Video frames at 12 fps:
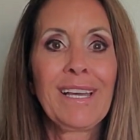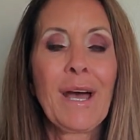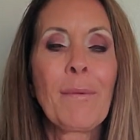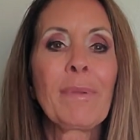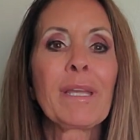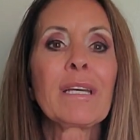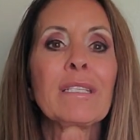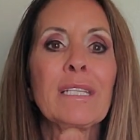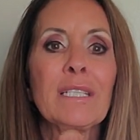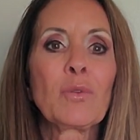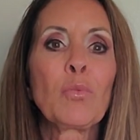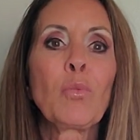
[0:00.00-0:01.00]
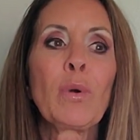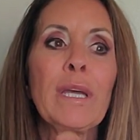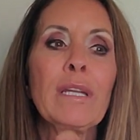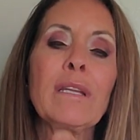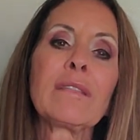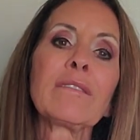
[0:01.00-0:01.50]
because it's
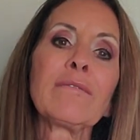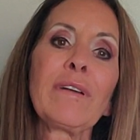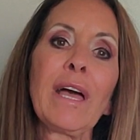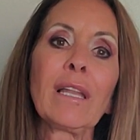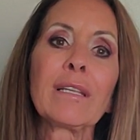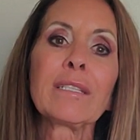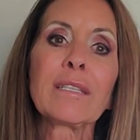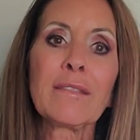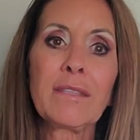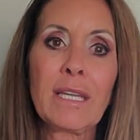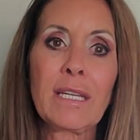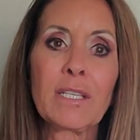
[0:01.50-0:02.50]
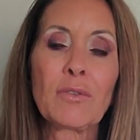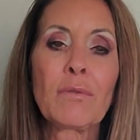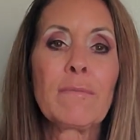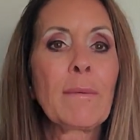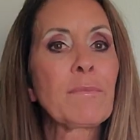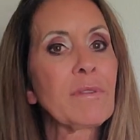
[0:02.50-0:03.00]
when the veil is the thinnest.
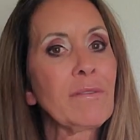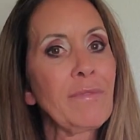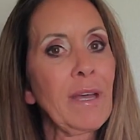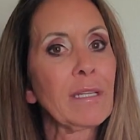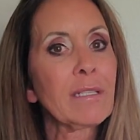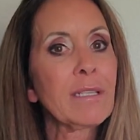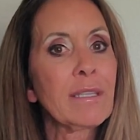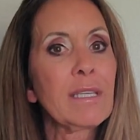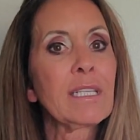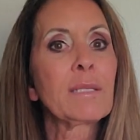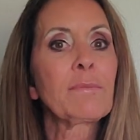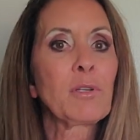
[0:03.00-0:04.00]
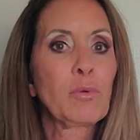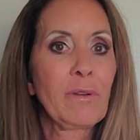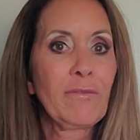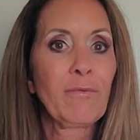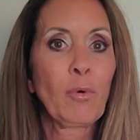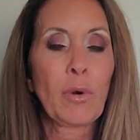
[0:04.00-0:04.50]
Remember, the veil is the thinnest between
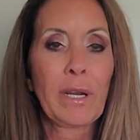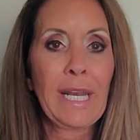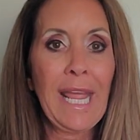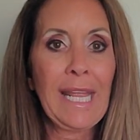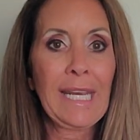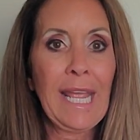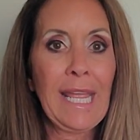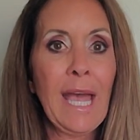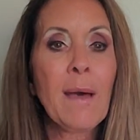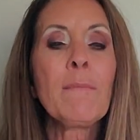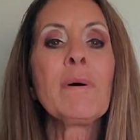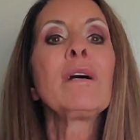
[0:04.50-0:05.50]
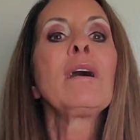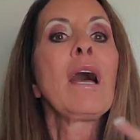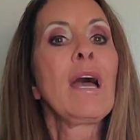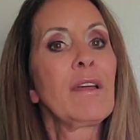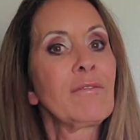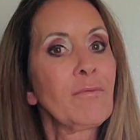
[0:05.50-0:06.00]
4 and 8 a.m.
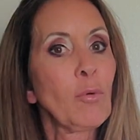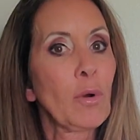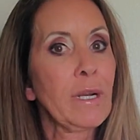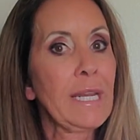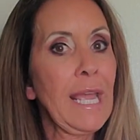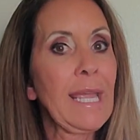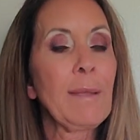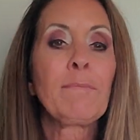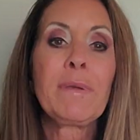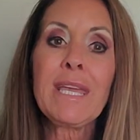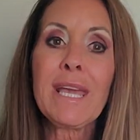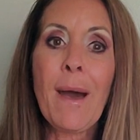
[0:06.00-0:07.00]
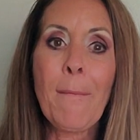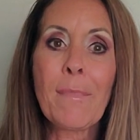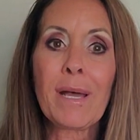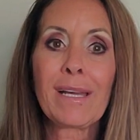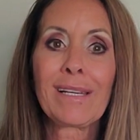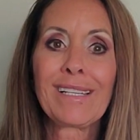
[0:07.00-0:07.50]
and 4 and 8 p.m.
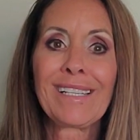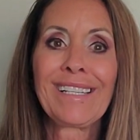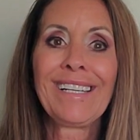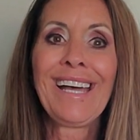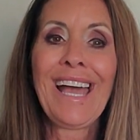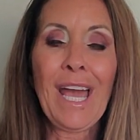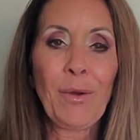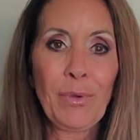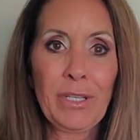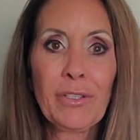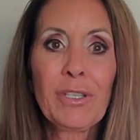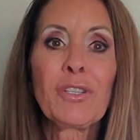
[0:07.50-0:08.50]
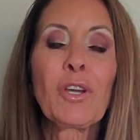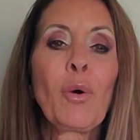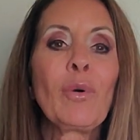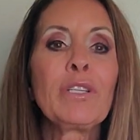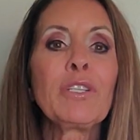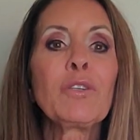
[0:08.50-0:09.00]
And when you can go
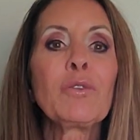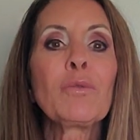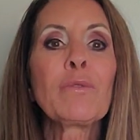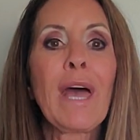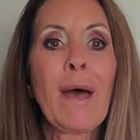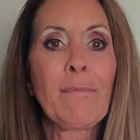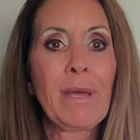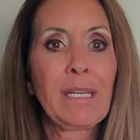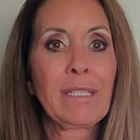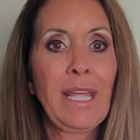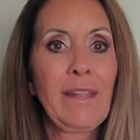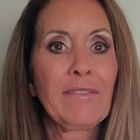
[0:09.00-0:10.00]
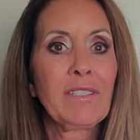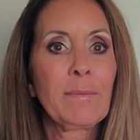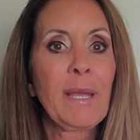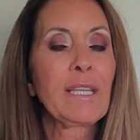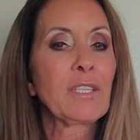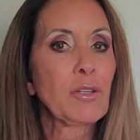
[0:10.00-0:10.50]
into that meditative
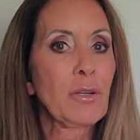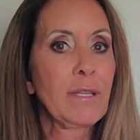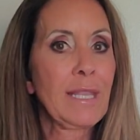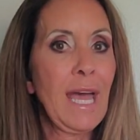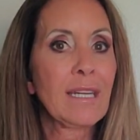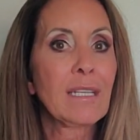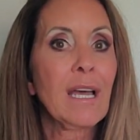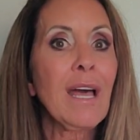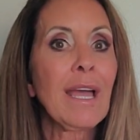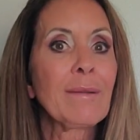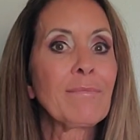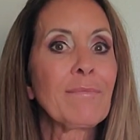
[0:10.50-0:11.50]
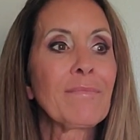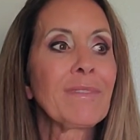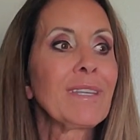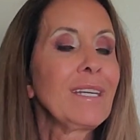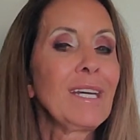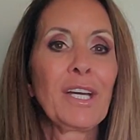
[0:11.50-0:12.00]
space during that time,
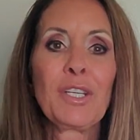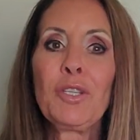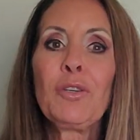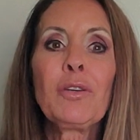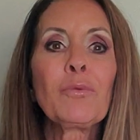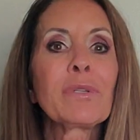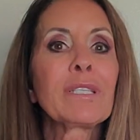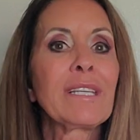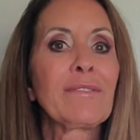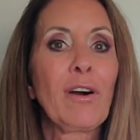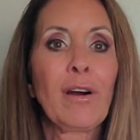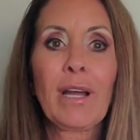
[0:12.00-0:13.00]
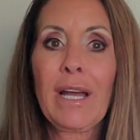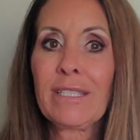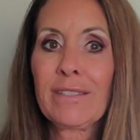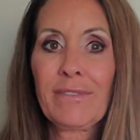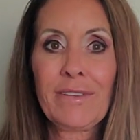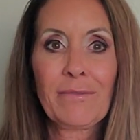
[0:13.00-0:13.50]
you can receive all kinds
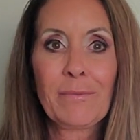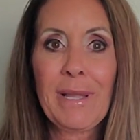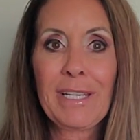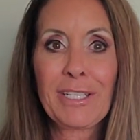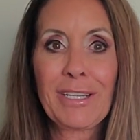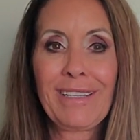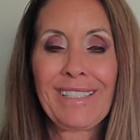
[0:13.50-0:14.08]
of information.